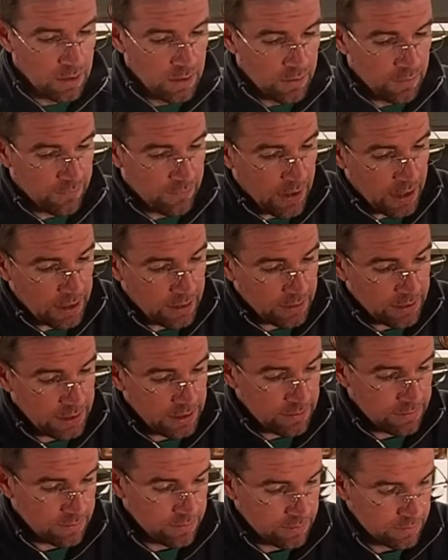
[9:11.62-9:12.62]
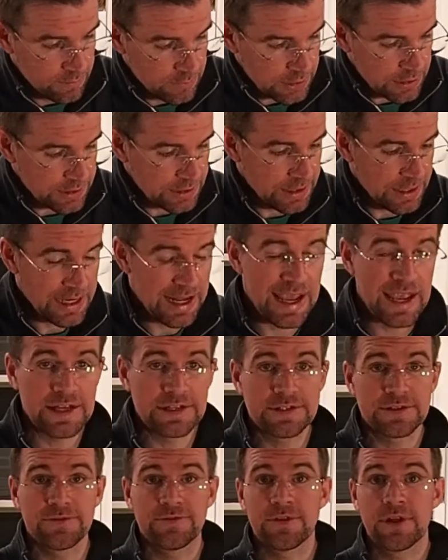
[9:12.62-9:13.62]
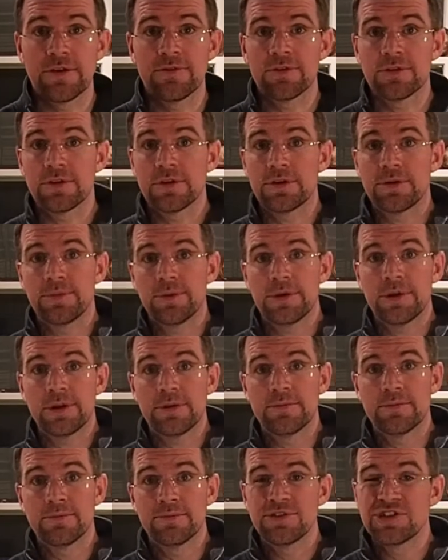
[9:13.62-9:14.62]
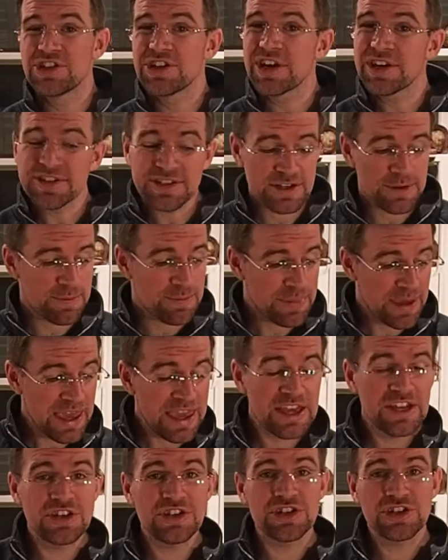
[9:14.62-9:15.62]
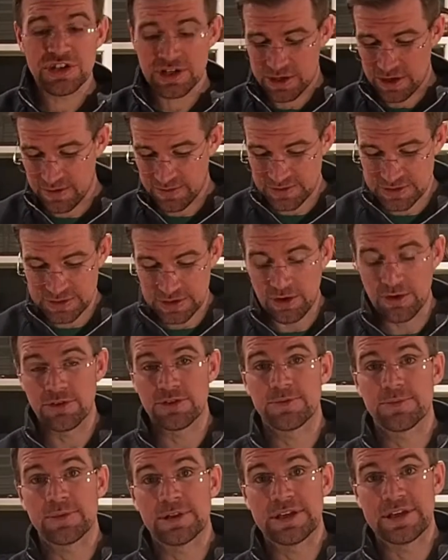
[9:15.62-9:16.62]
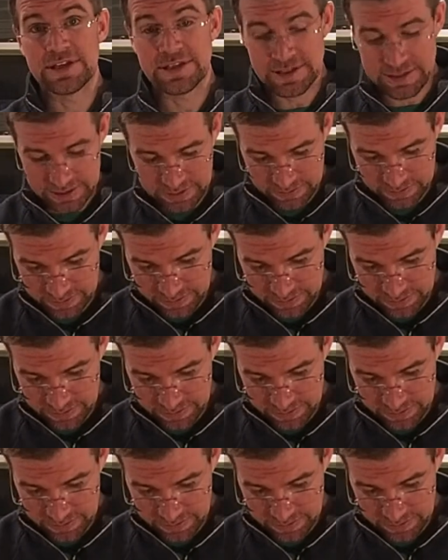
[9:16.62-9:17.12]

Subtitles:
Finally, just to enhance the flavor a little bit, just a pinch of salt, please.